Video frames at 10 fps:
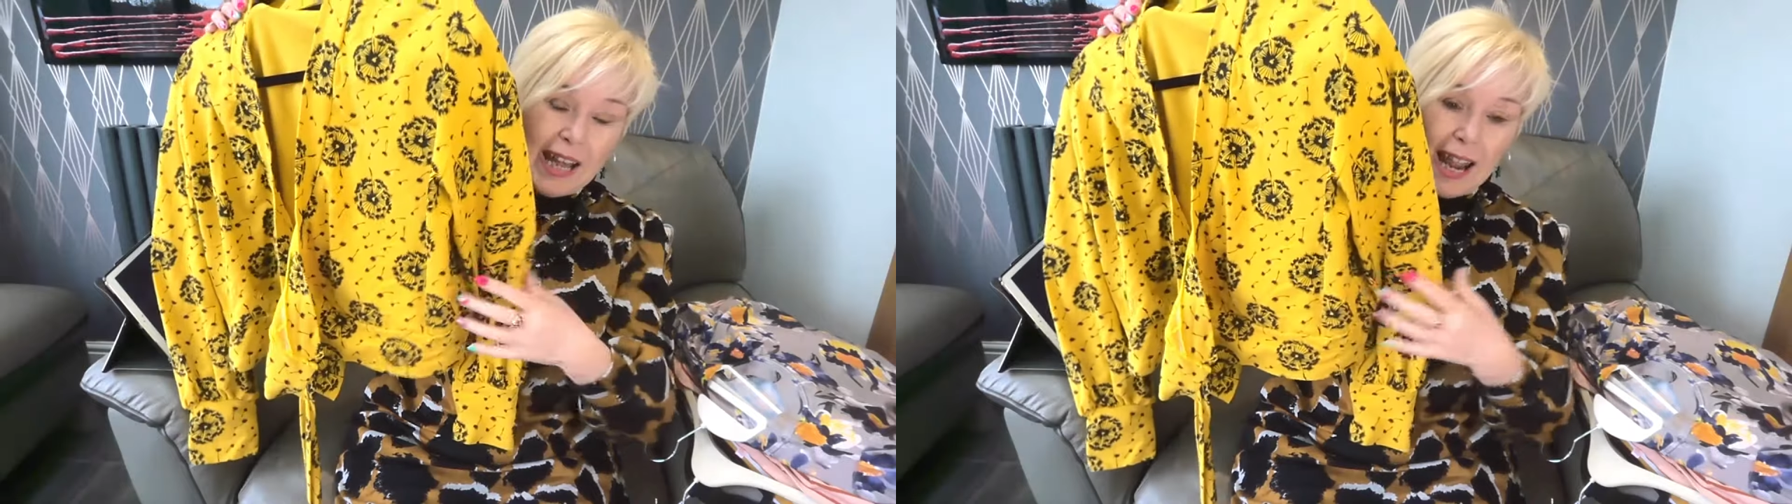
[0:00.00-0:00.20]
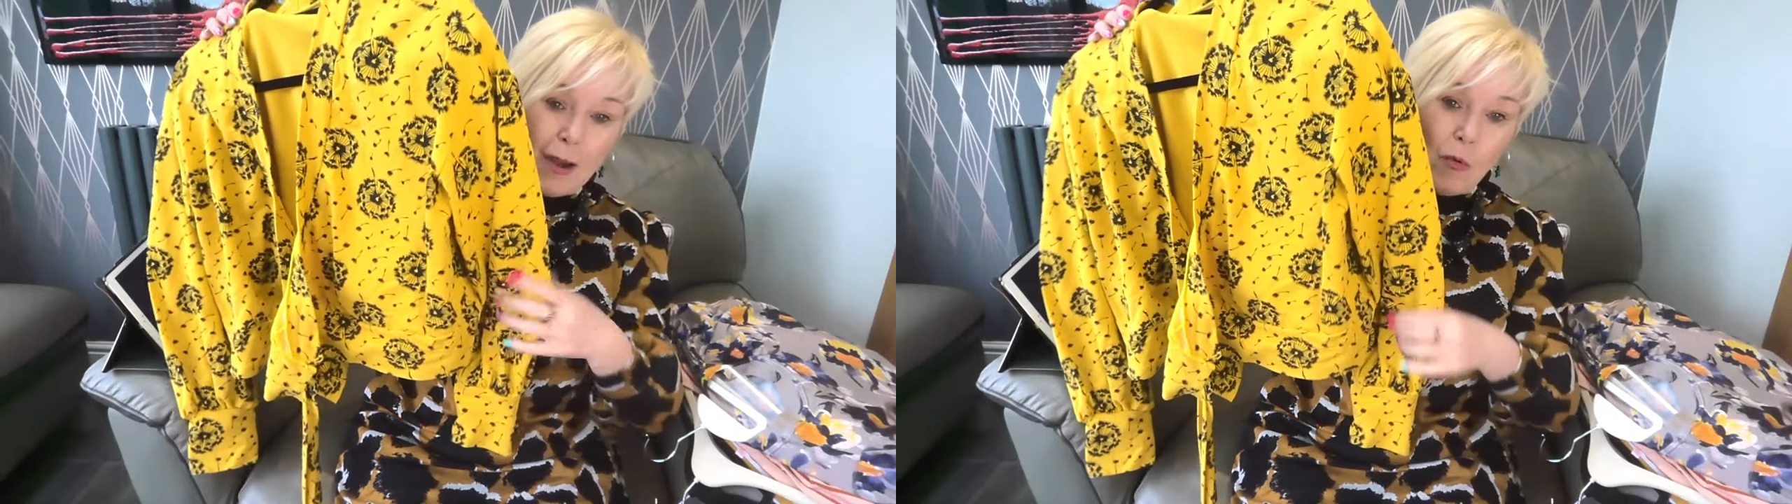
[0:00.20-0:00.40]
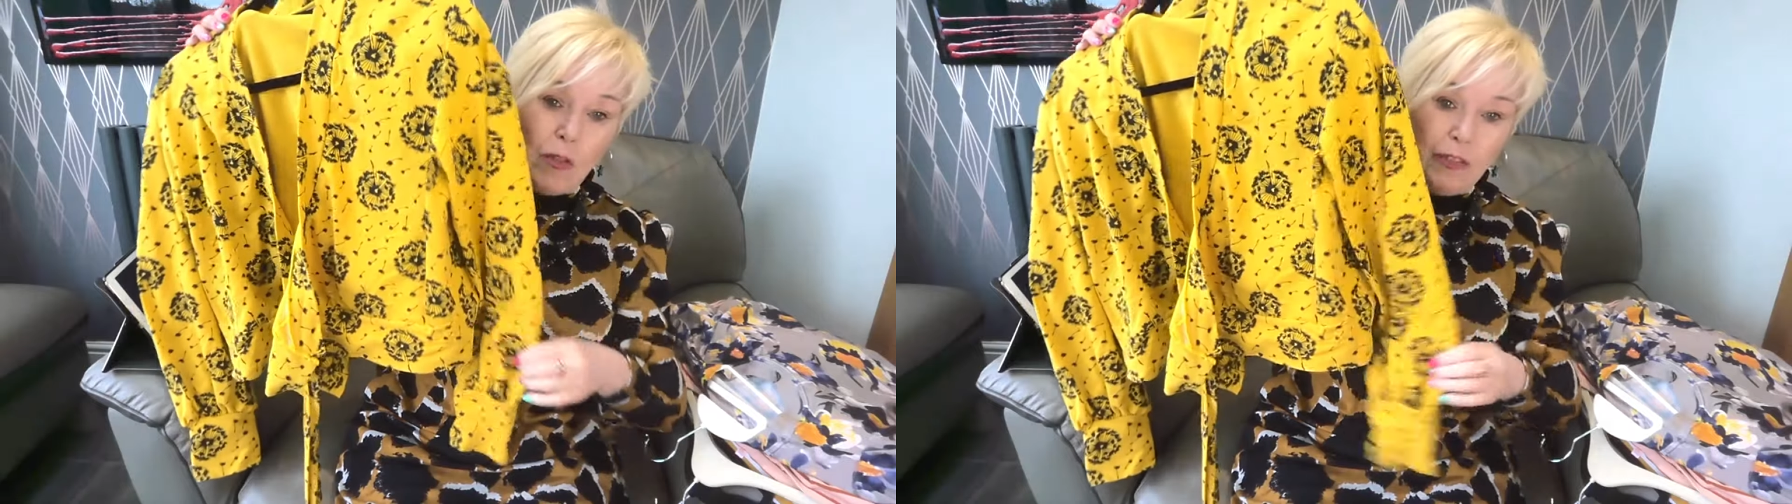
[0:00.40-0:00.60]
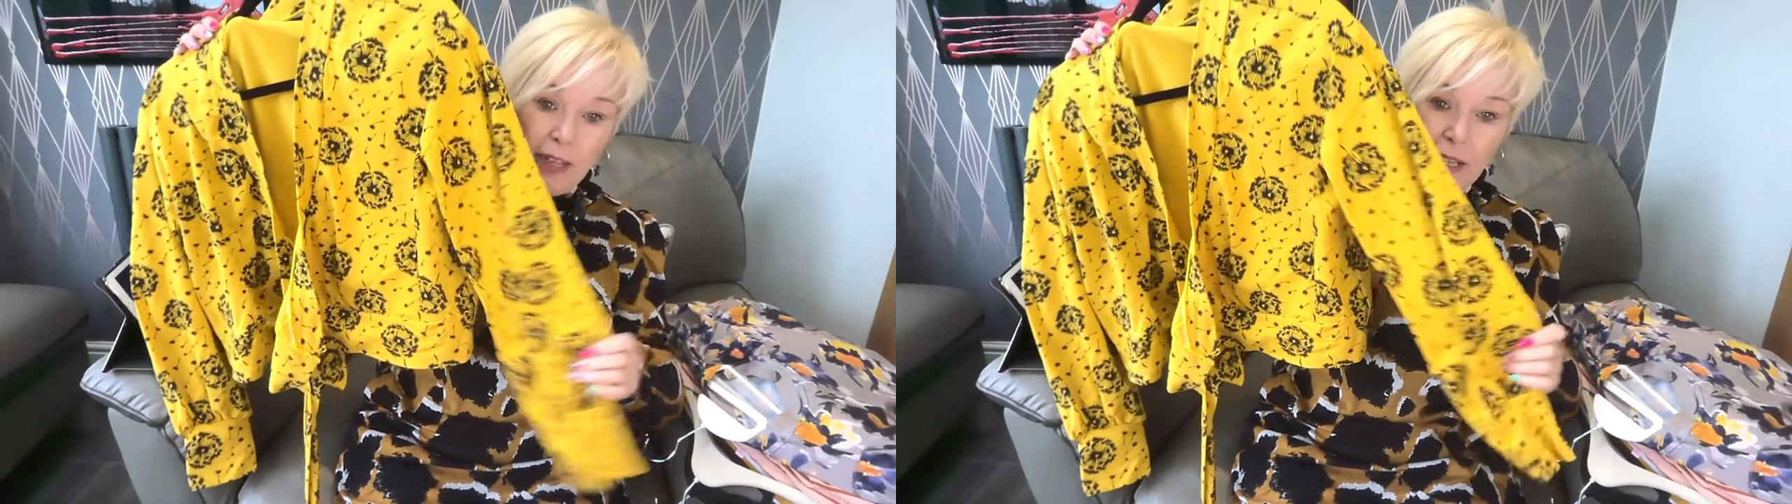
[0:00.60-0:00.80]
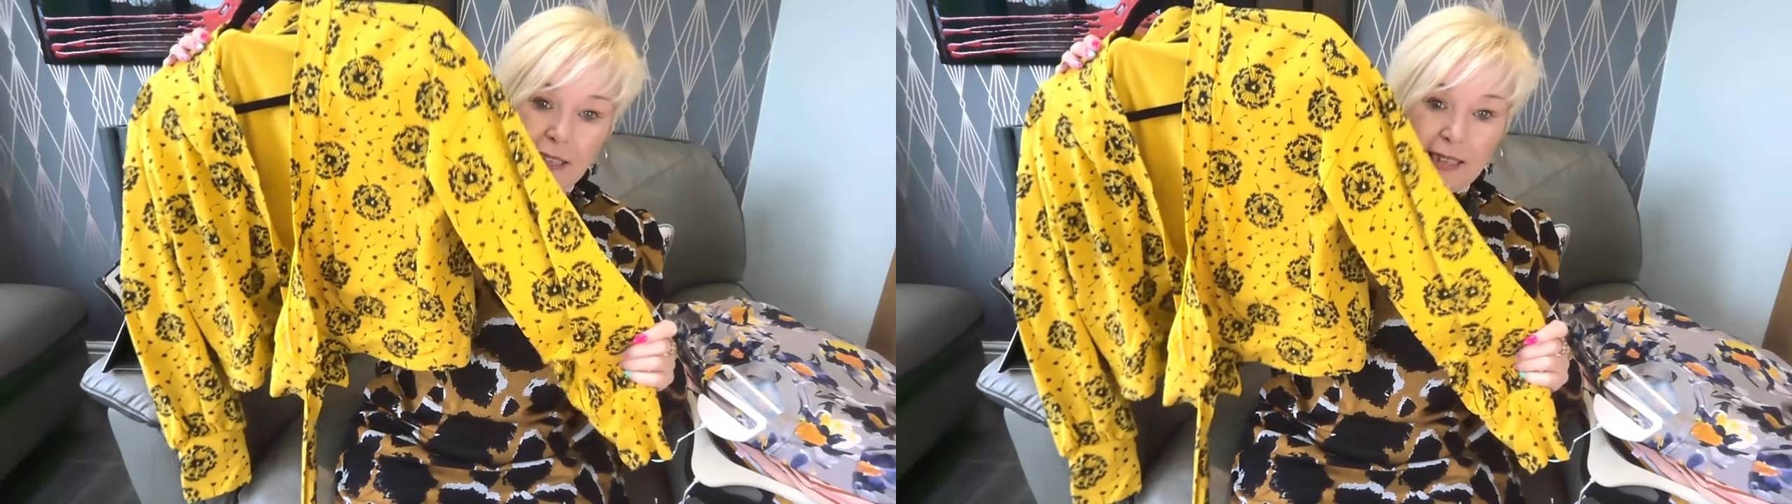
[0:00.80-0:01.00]
Now,
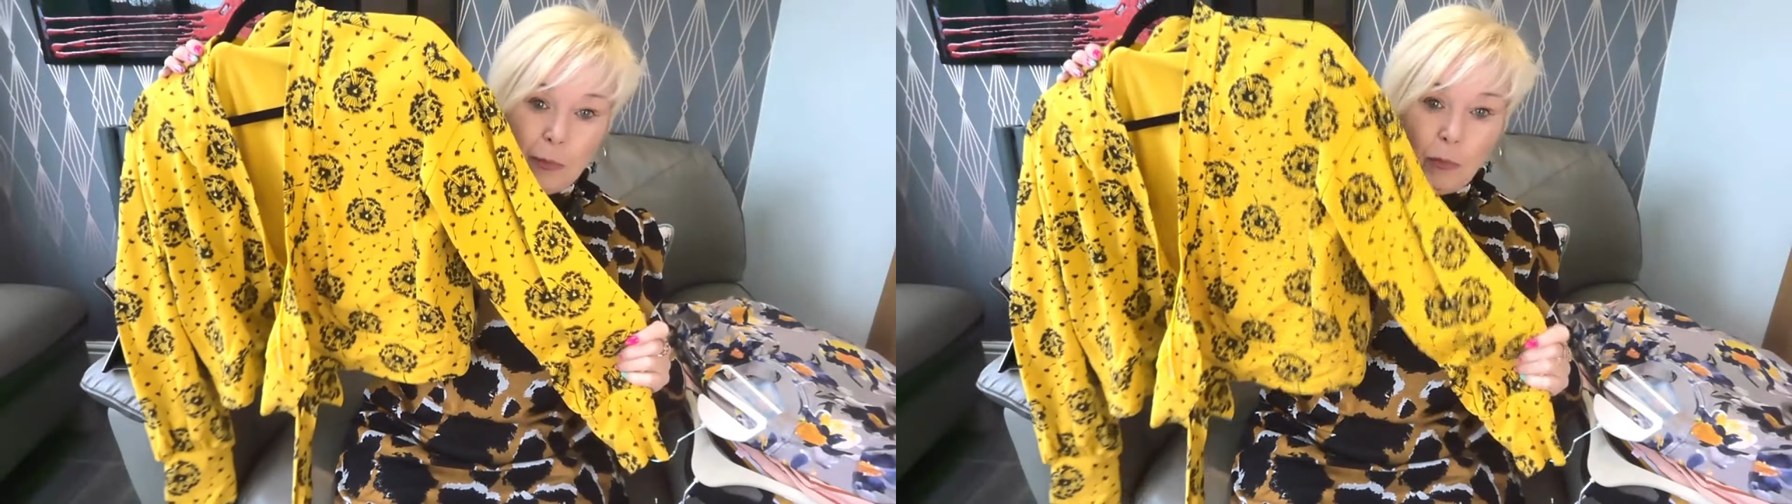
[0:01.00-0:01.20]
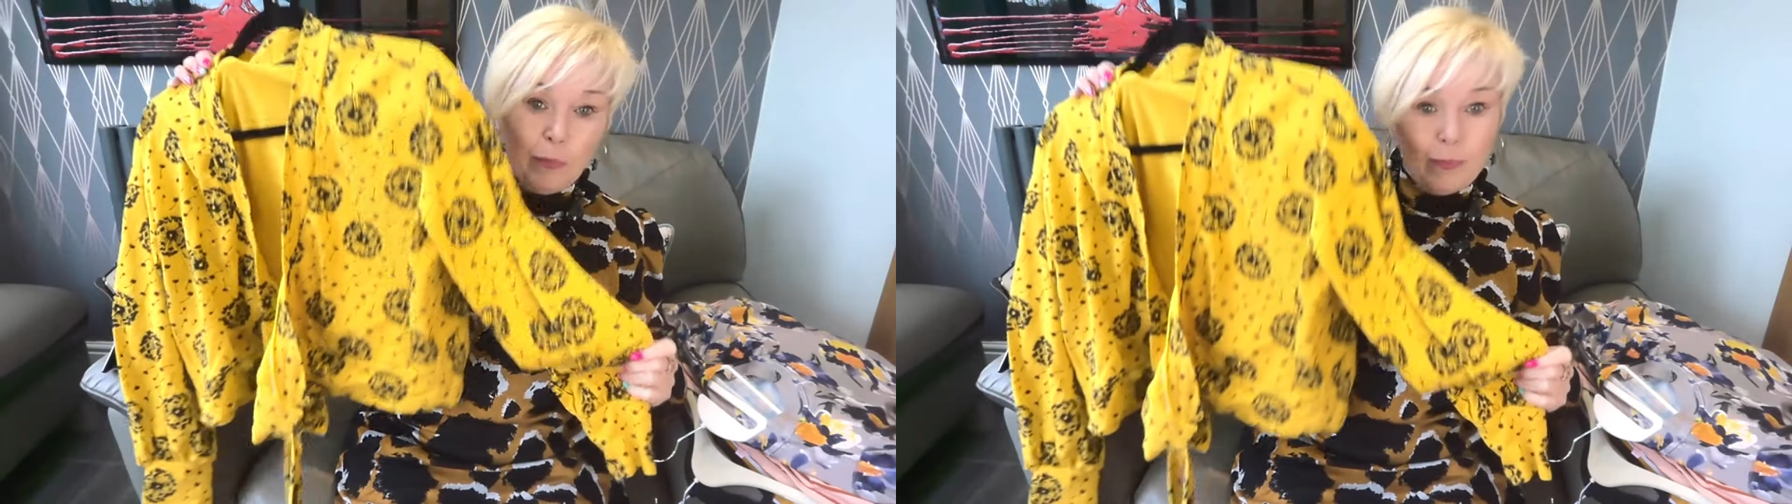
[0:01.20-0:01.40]
this